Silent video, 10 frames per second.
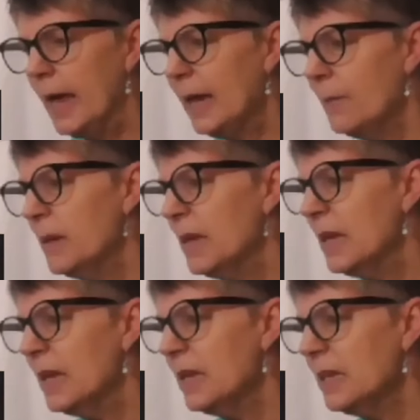And I'm
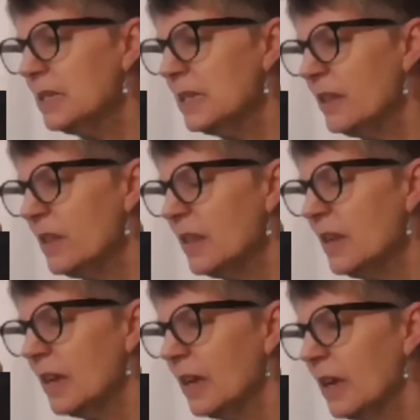beginning to
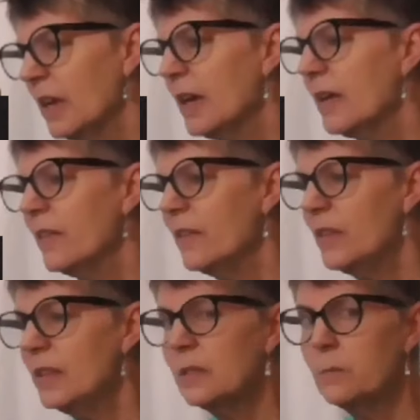think
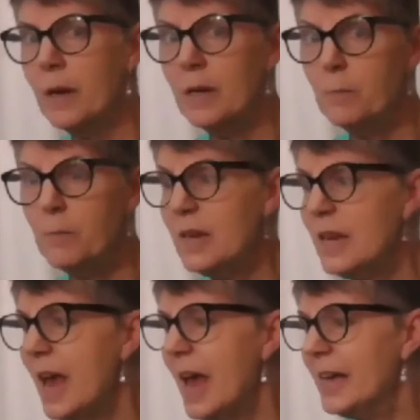that this might
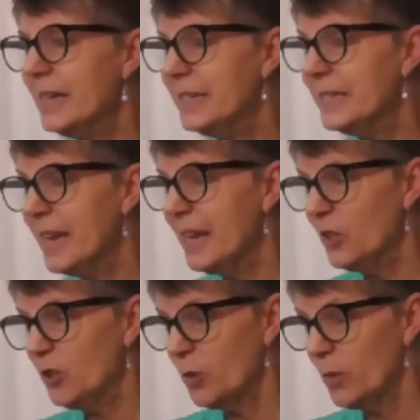be
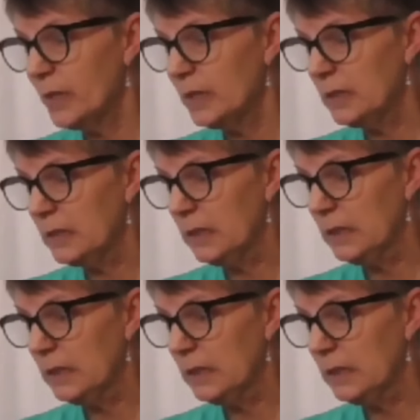dangerous.